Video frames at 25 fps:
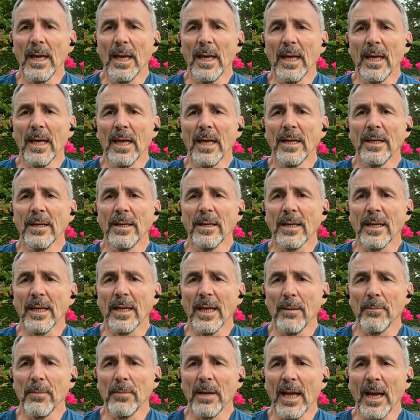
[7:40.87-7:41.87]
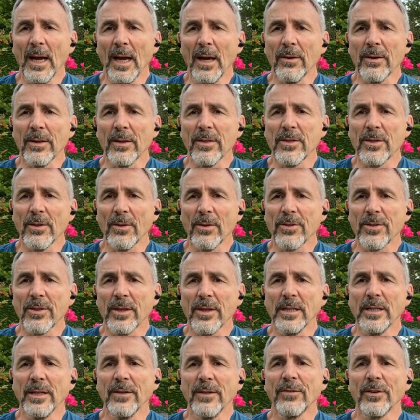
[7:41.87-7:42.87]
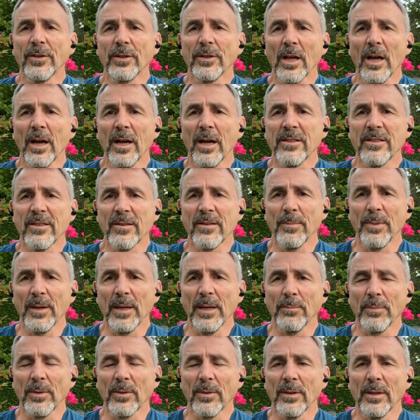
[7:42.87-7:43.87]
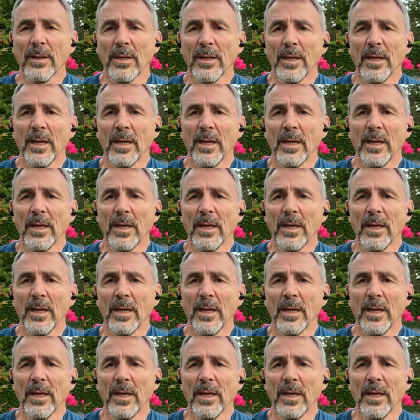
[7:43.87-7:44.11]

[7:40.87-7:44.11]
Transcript: and Kamala Harris, you'll see different kinds of people.